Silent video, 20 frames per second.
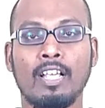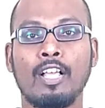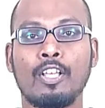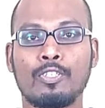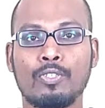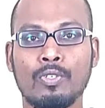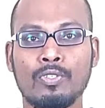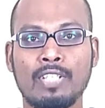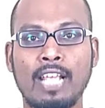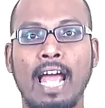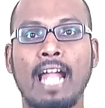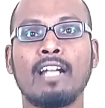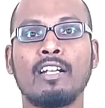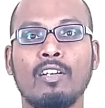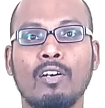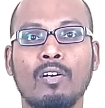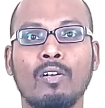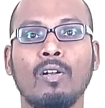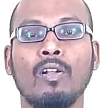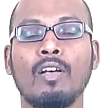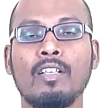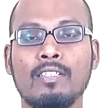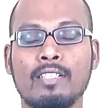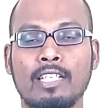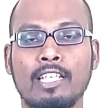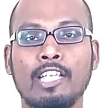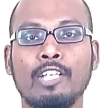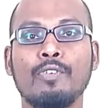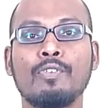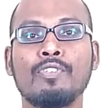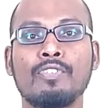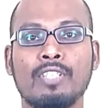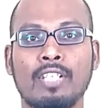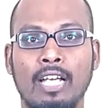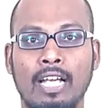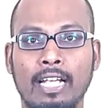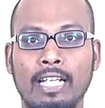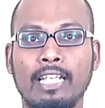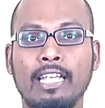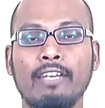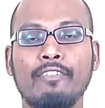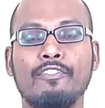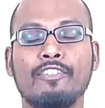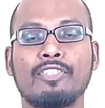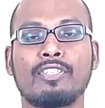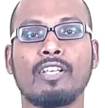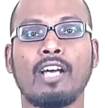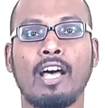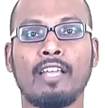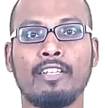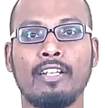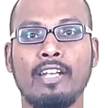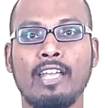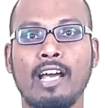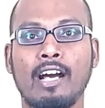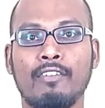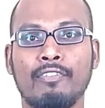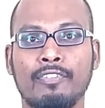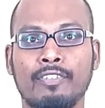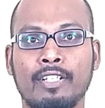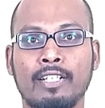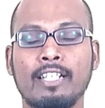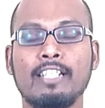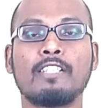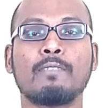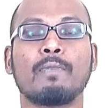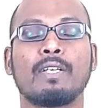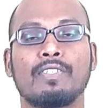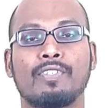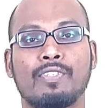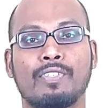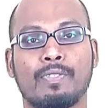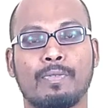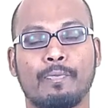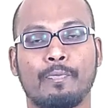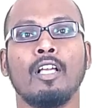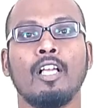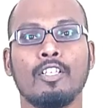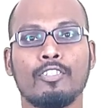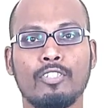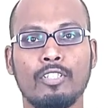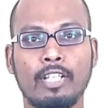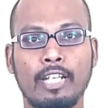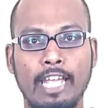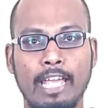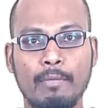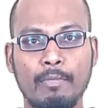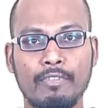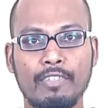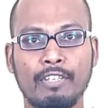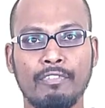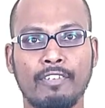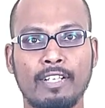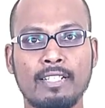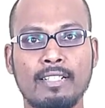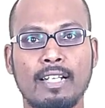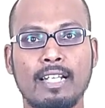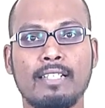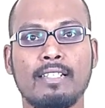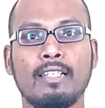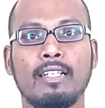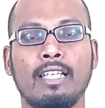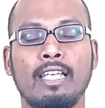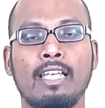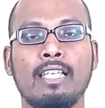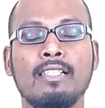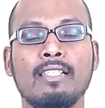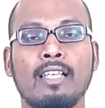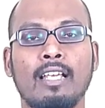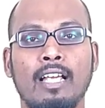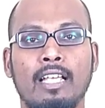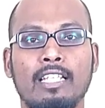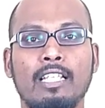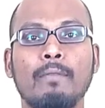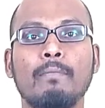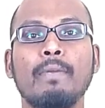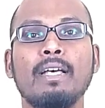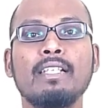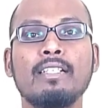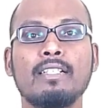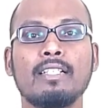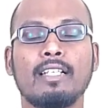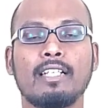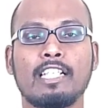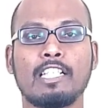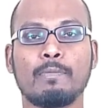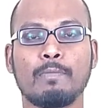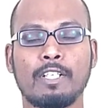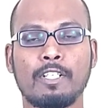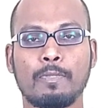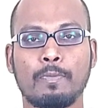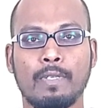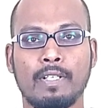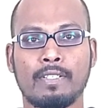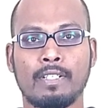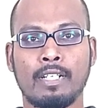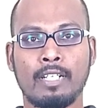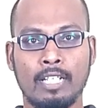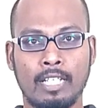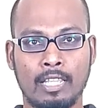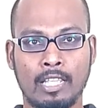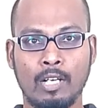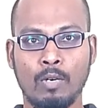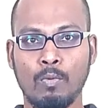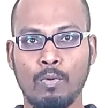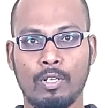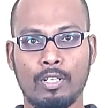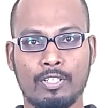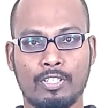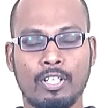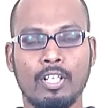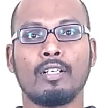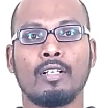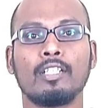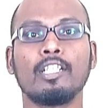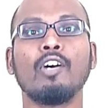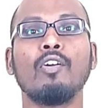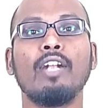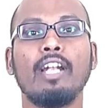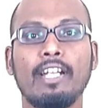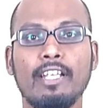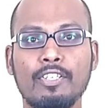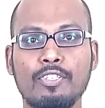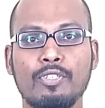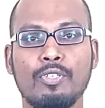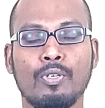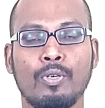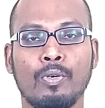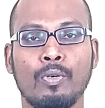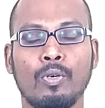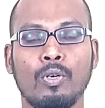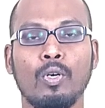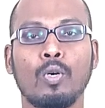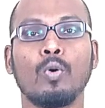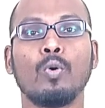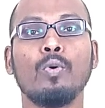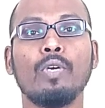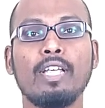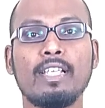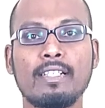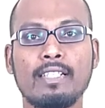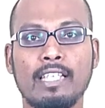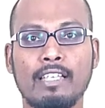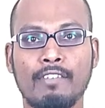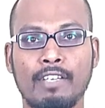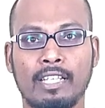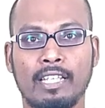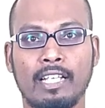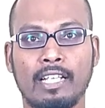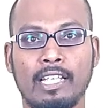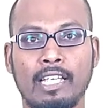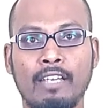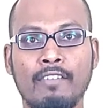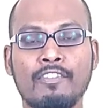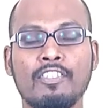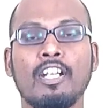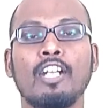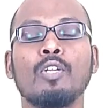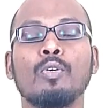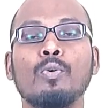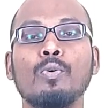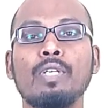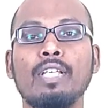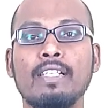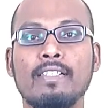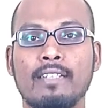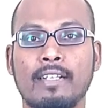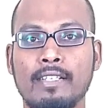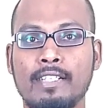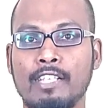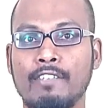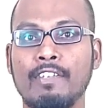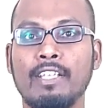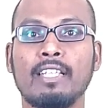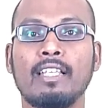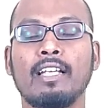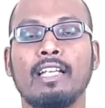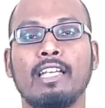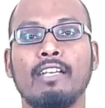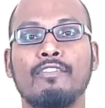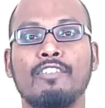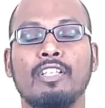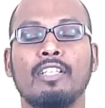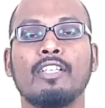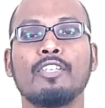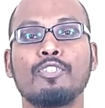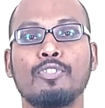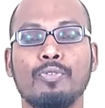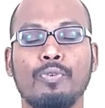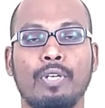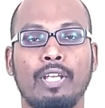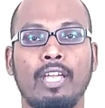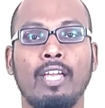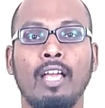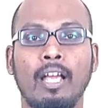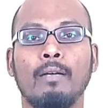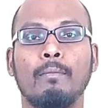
So Santa Claus gives gifts on the day of Christmas. So the name of the first lesson is the best Christmas present in the world. Now let us know who is giving the gift and who is receiving the gift in the story.